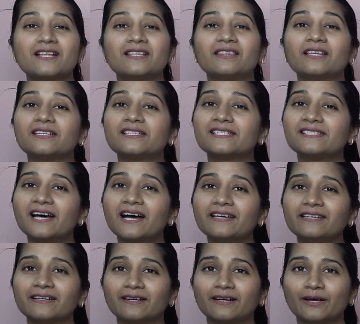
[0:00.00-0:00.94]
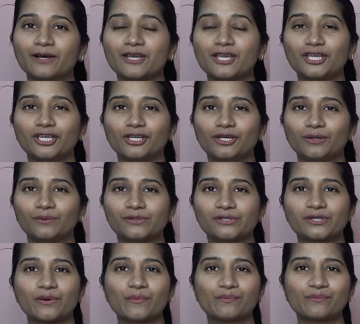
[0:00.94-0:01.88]
the designer
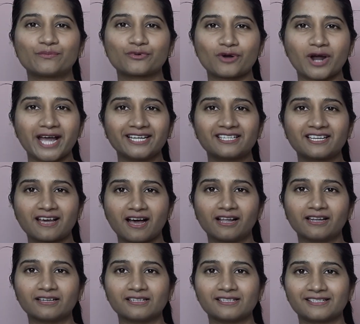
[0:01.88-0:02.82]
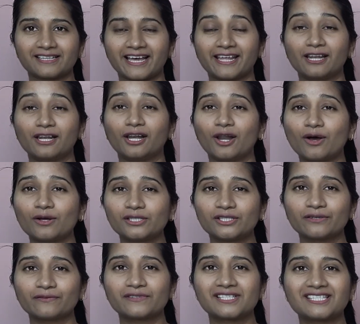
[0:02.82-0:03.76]
used bright colors and
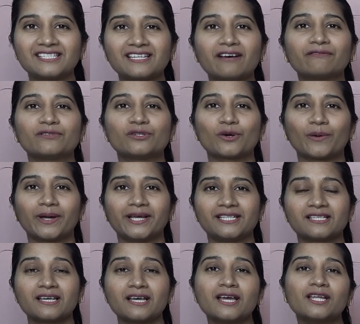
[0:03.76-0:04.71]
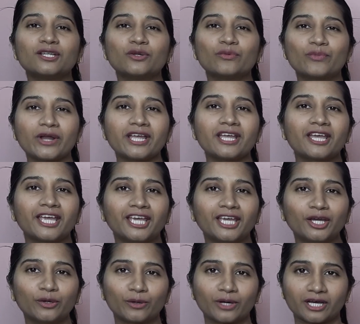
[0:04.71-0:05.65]
lots of stuffed toys to bring
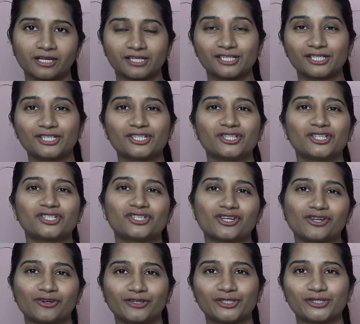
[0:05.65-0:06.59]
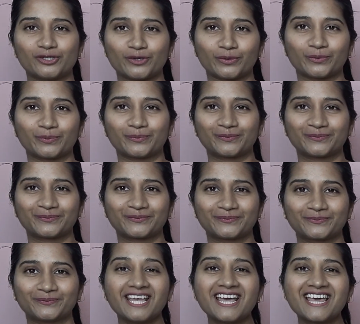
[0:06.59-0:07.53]
hygge to the children's room.
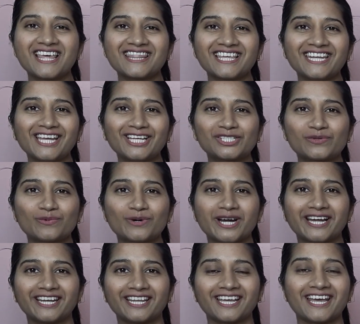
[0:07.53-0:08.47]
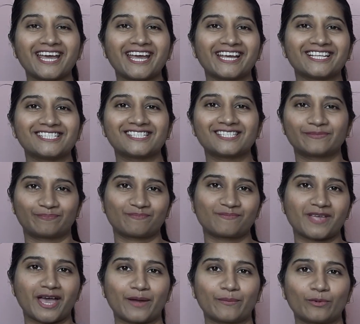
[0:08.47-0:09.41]
The next word is
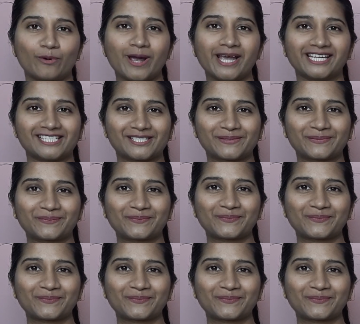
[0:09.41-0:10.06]
am I right?